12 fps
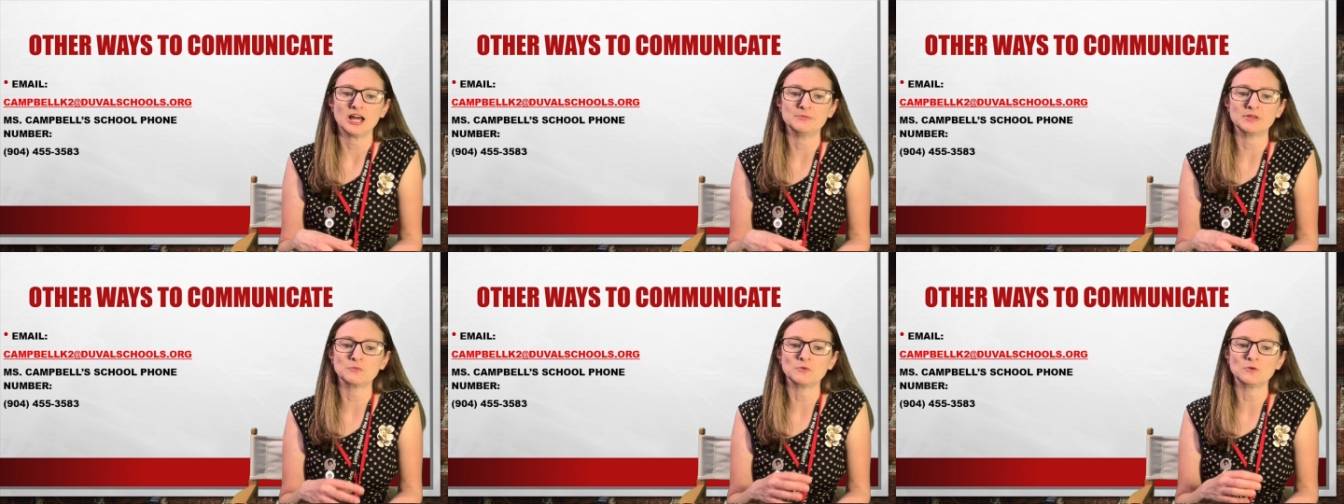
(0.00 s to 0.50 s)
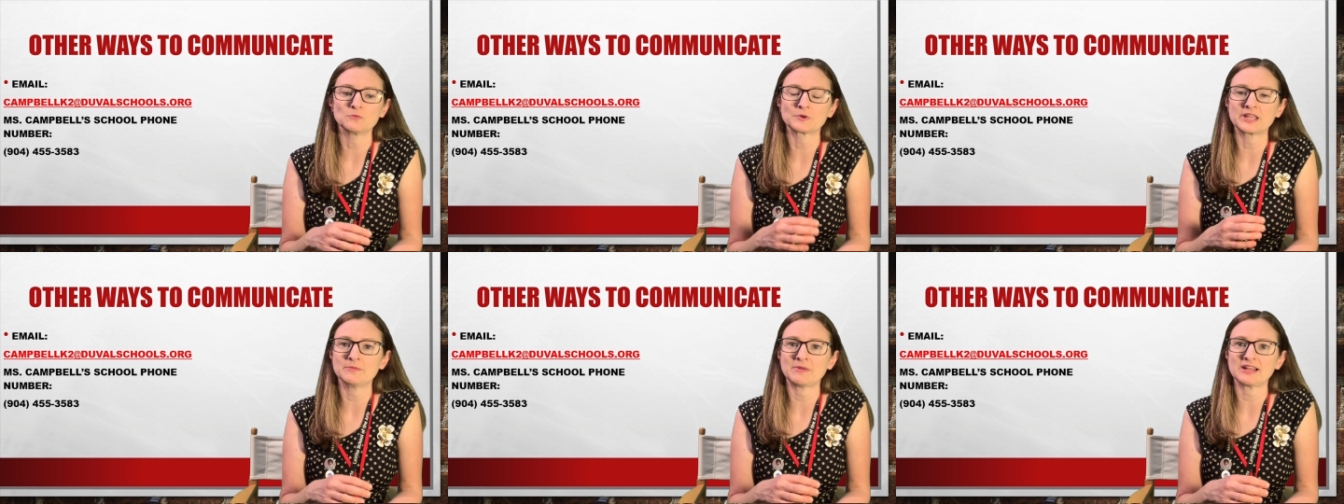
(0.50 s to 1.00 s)
It won't
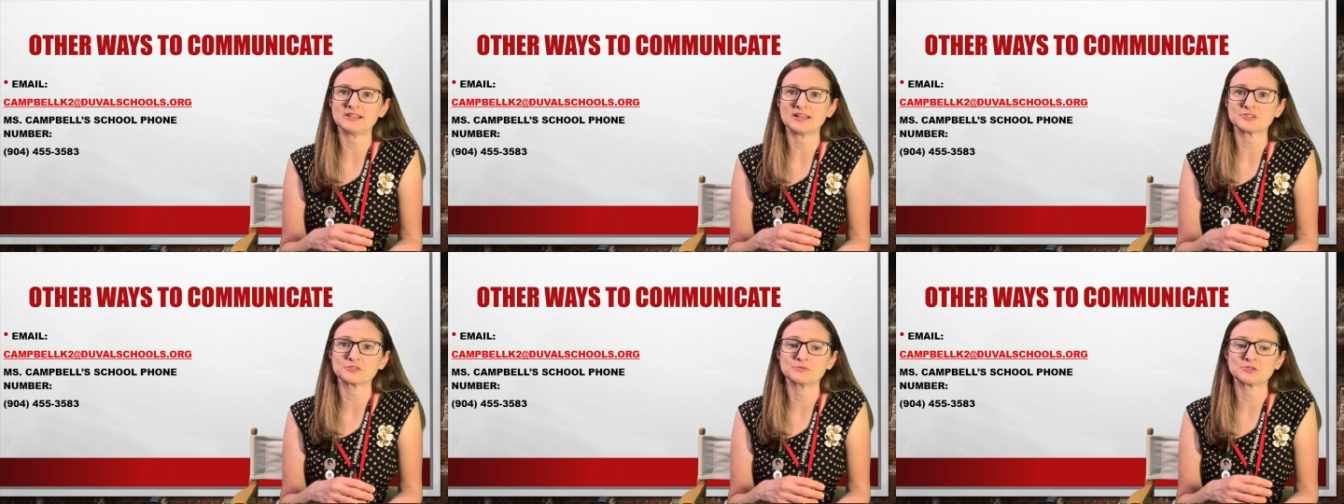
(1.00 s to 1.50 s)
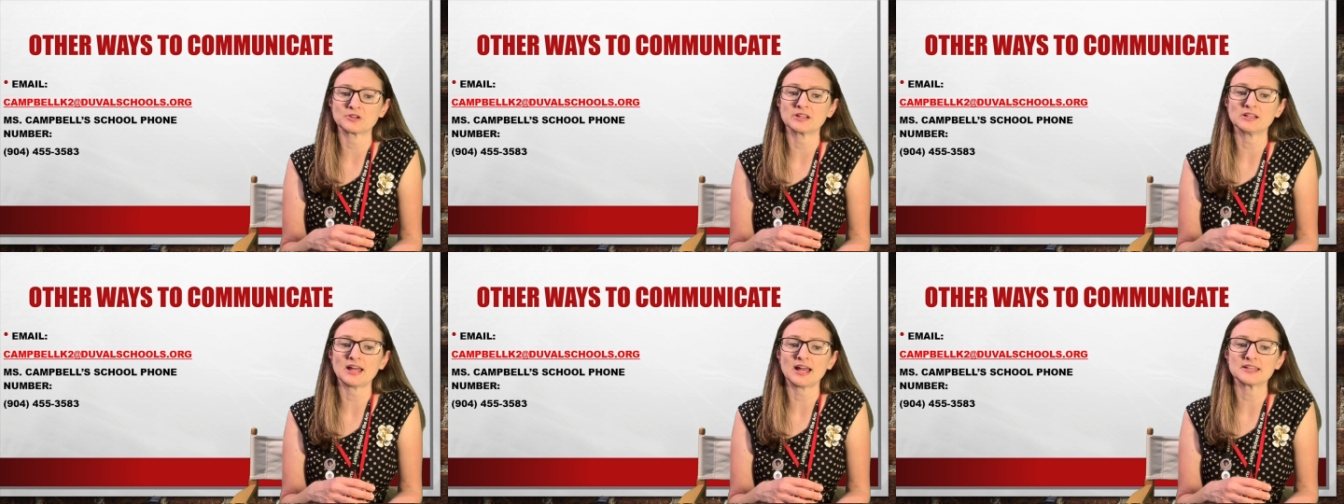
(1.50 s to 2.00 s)
ring in my classroom during
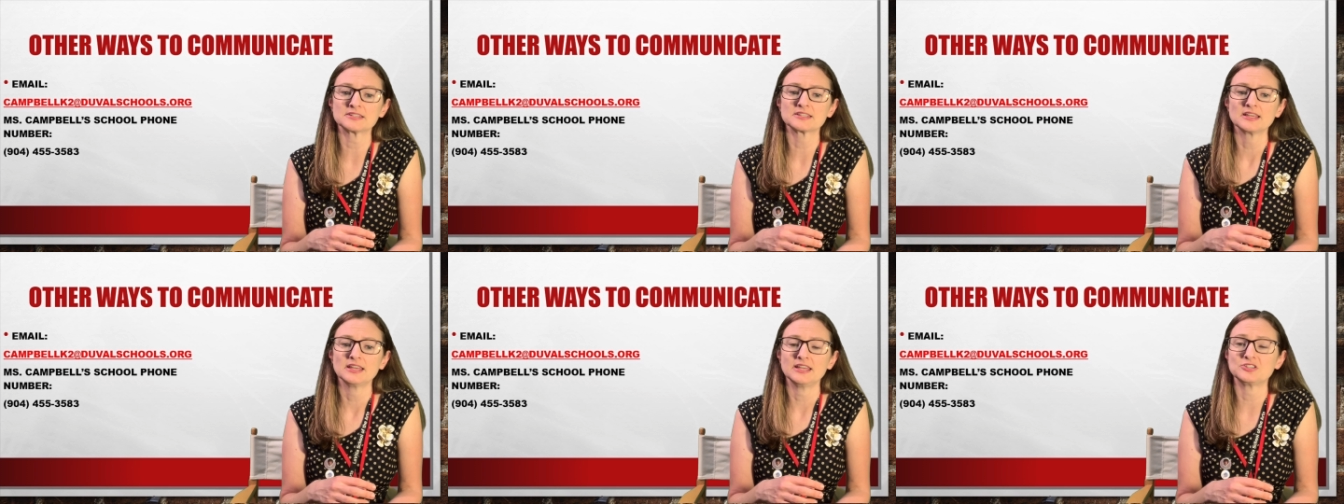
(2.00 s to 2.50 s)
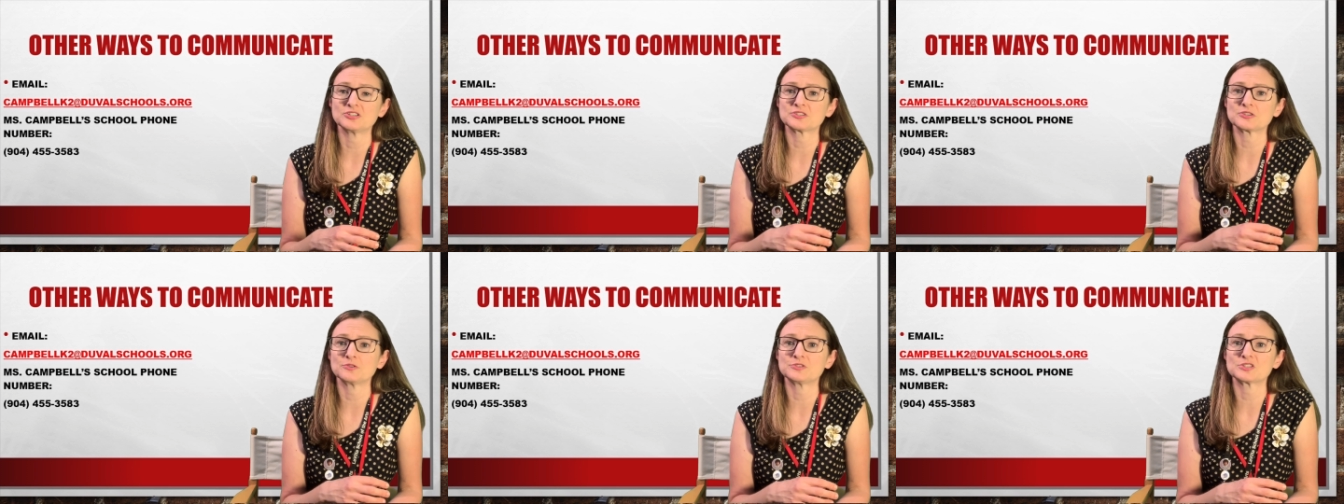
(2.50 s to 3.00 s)
class. It just
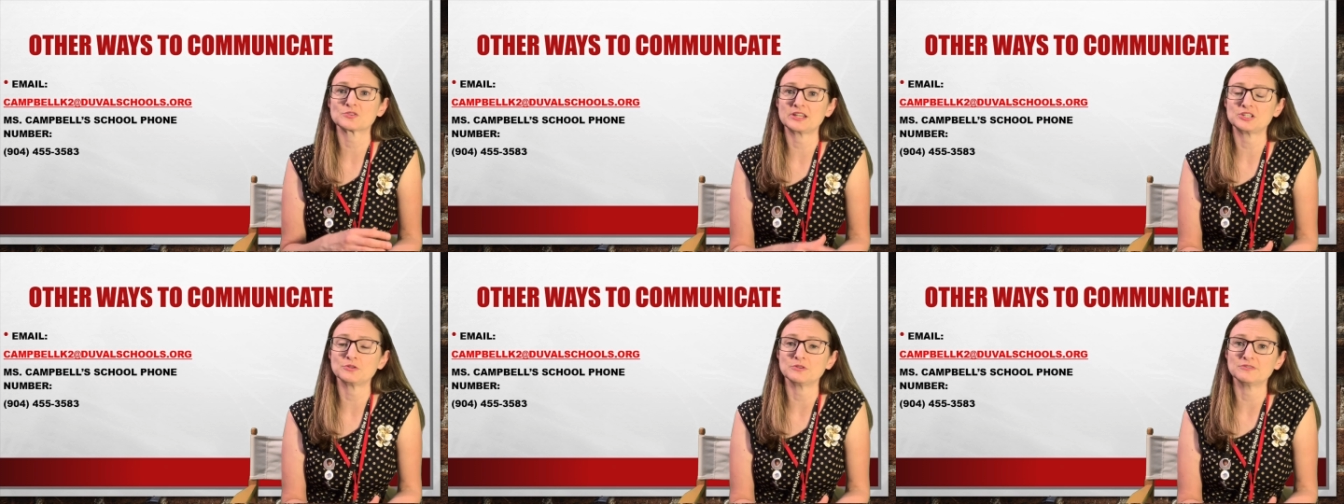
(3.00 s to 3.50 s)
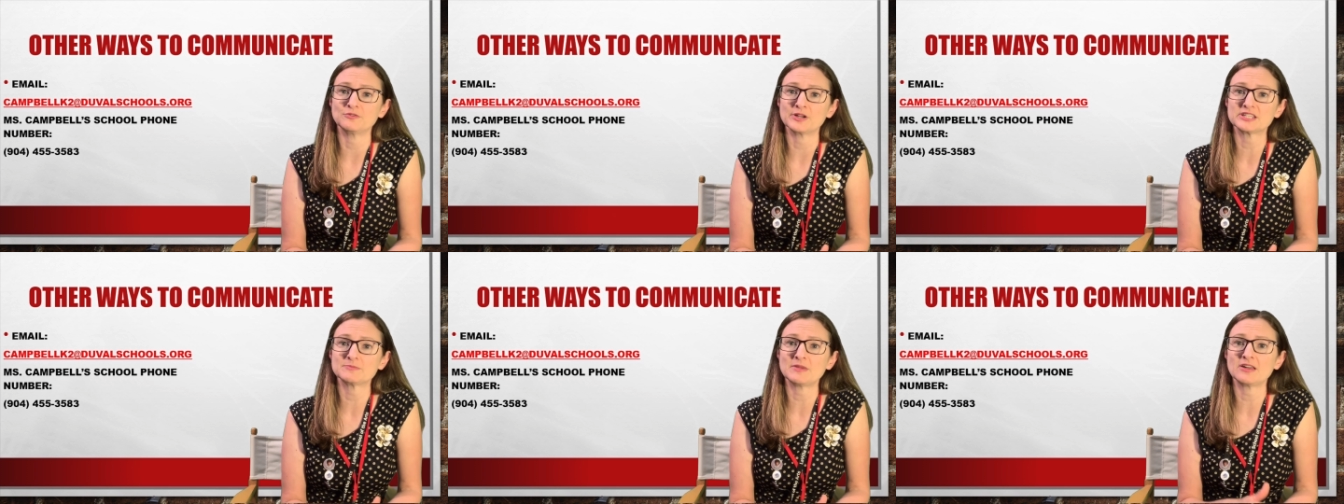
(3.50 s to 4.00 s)
goes straight to a
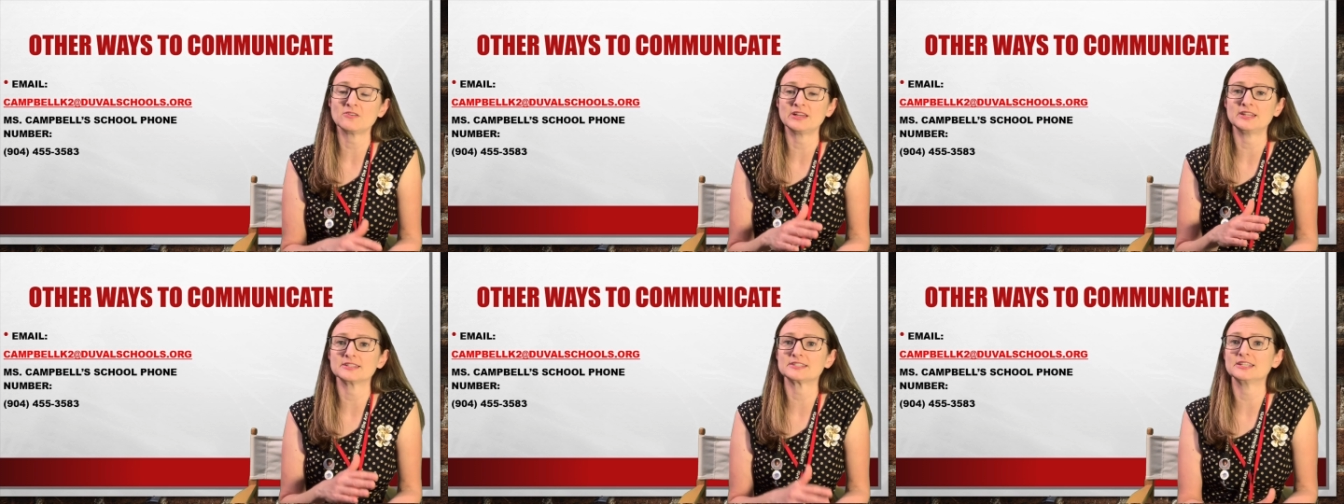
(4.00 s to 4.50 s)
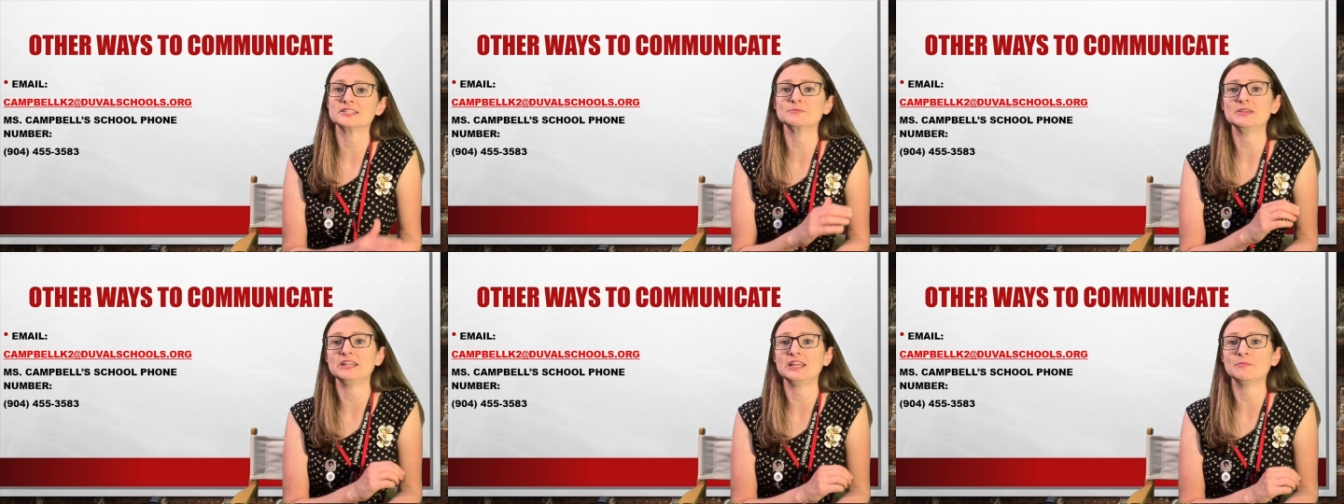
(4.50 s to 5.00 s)
voicemail, and it sends me
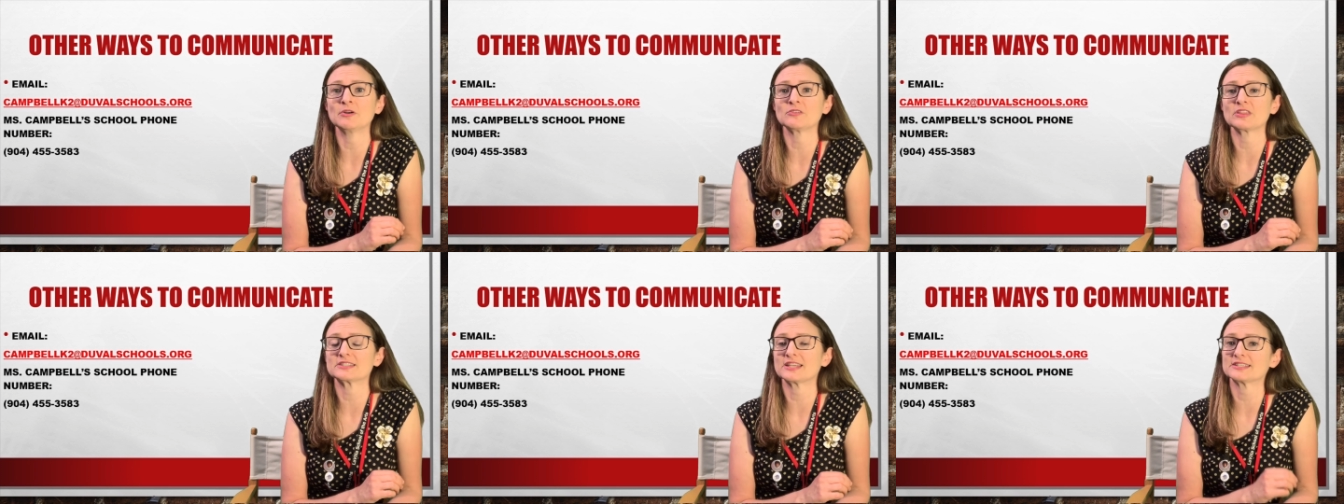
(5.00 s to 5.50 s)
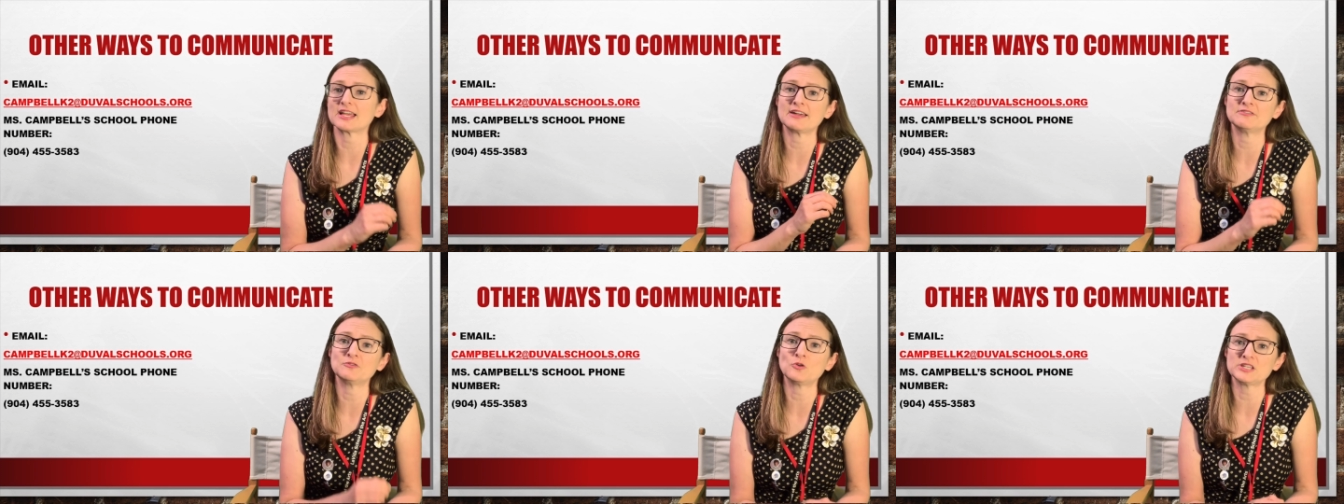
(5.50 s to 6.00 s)
an email that says I have
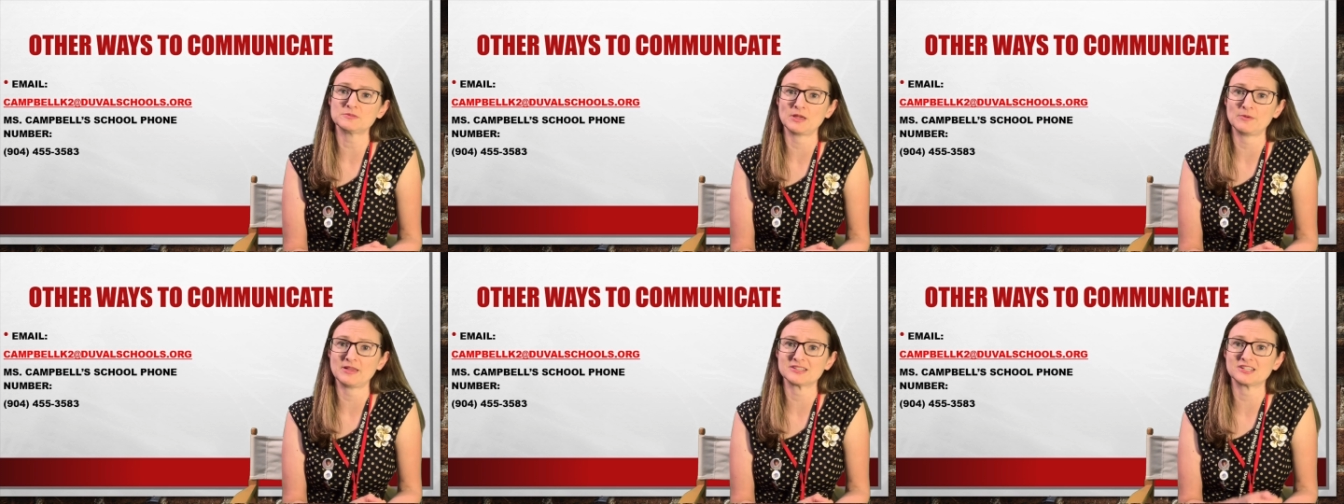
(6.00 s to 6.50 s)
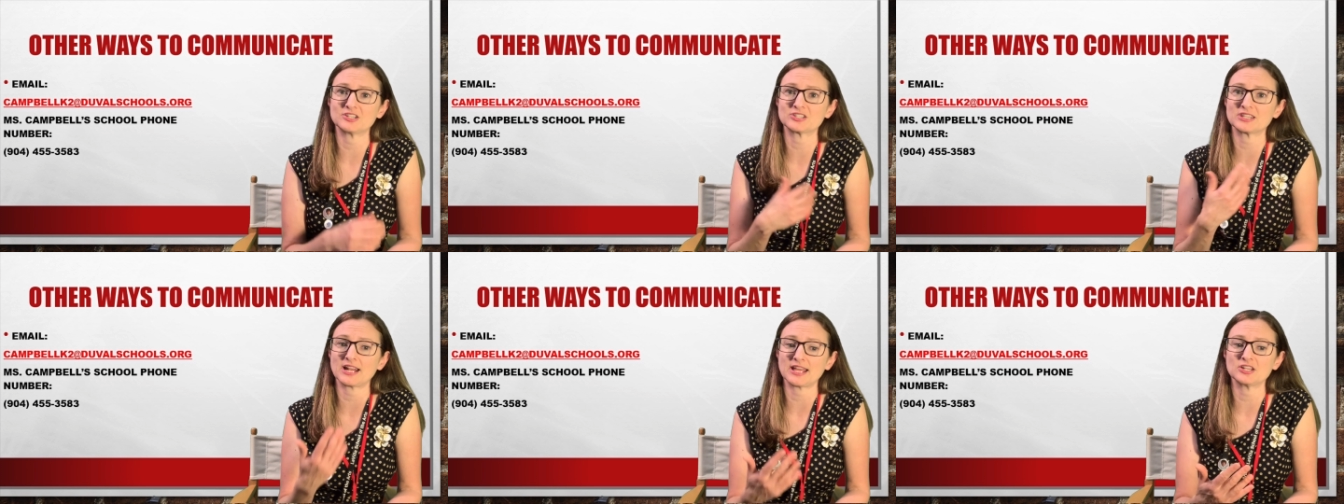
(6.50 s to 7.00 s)
a voicemail message
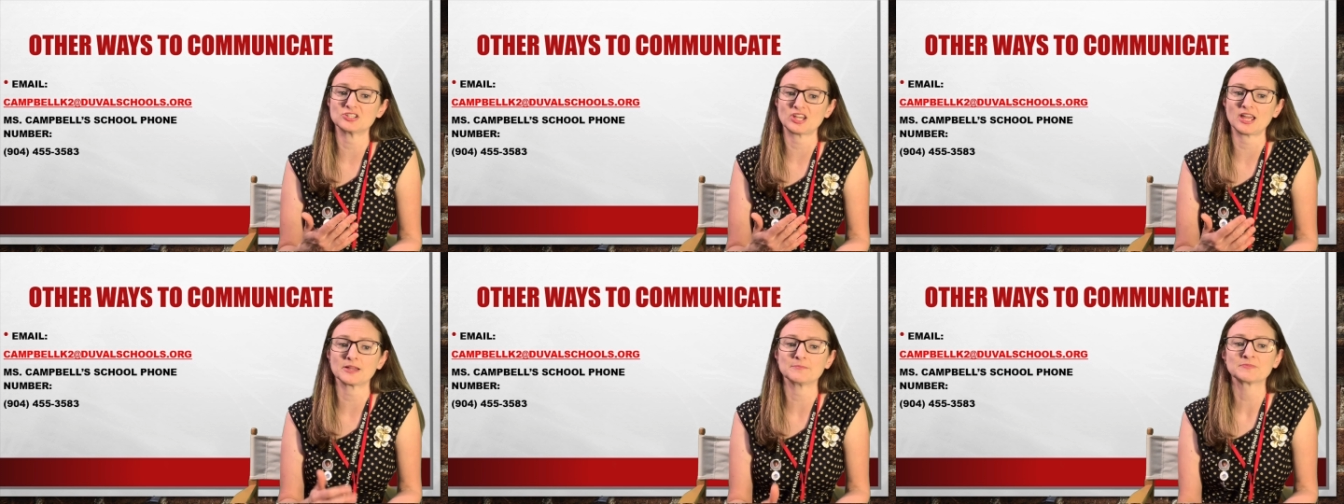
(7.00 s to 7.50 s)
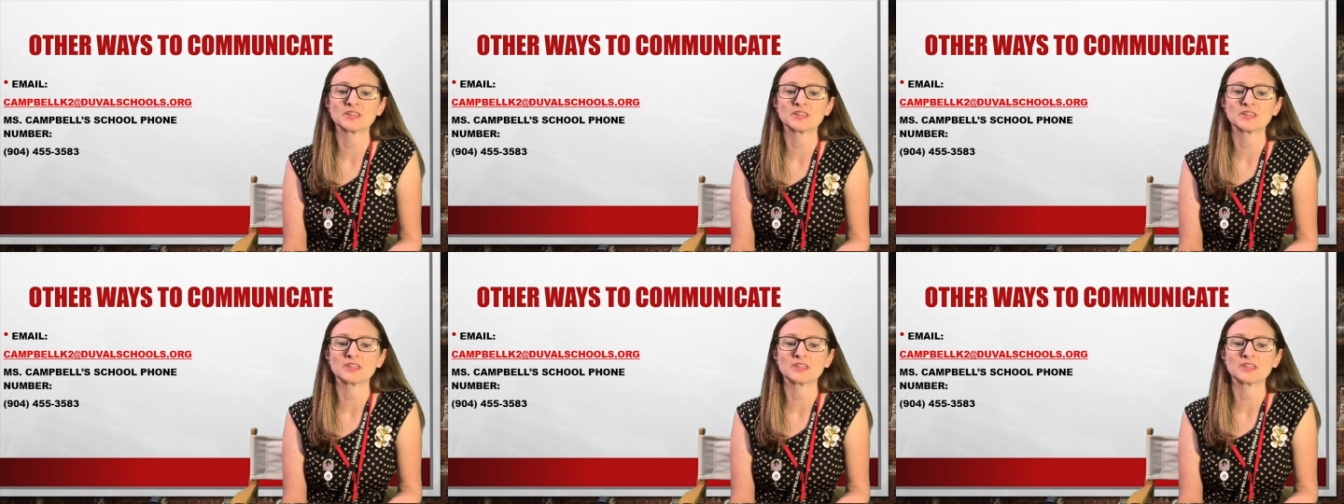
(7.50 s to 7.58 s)
that I can check.